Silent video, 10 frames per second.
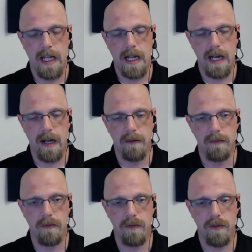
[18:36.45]

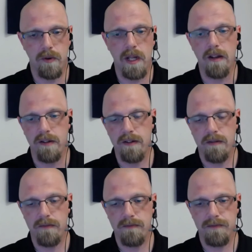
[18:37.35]
So yes,
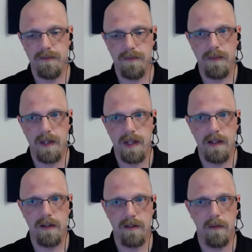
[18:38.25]

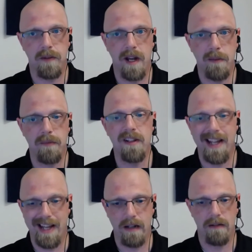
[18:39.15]
sometimes it
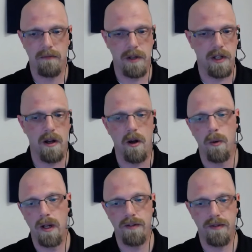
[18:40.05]
can, but not
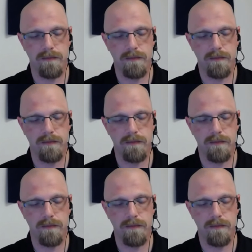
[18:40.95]
always.